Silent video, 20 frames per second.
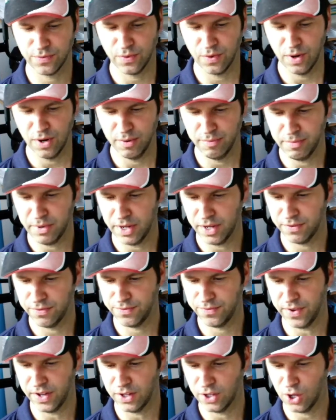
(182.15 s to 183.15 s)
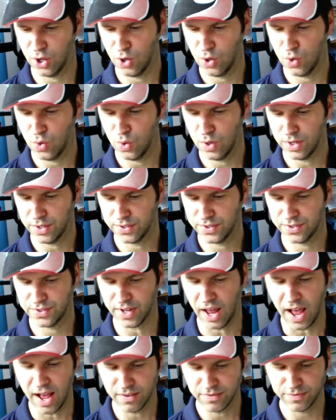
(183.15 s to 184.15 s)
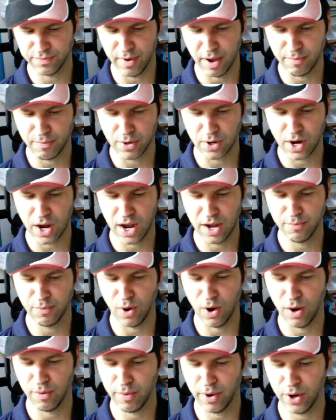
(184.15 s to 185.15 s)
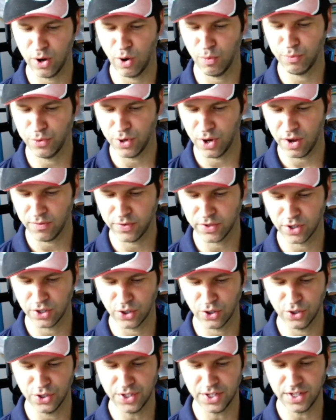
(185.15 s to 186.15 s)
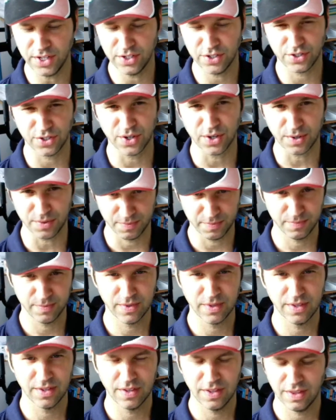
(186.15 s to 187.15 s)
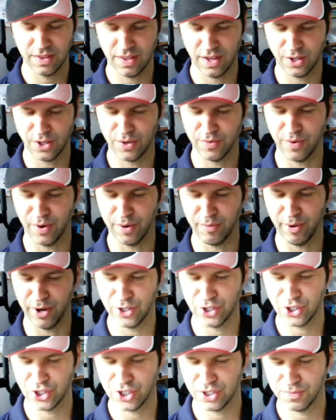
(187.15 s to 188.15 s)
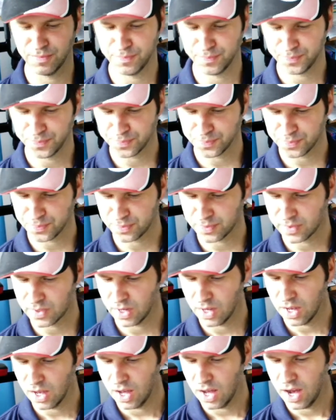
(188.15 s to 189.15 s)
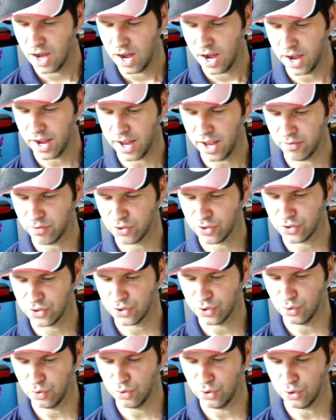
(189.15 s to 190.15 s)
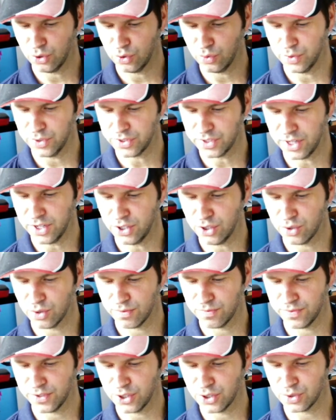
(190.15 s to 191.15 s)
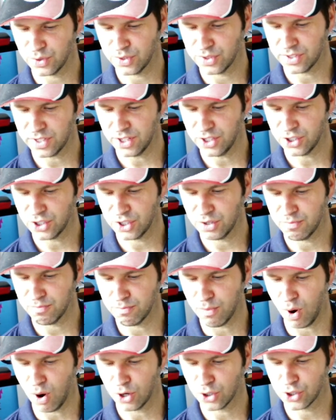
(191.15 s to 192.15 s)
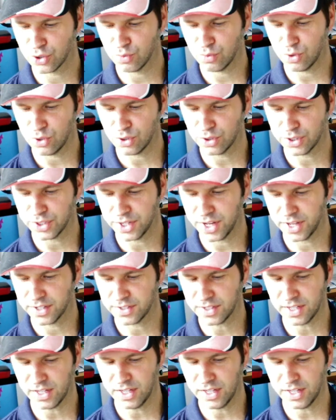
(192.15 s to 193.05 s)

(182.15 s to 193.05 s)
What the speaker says: from a fellow staff member. Hi Bob, I hope you're having a good Easter. Thank you very much. I have a student who is in your visualization module and has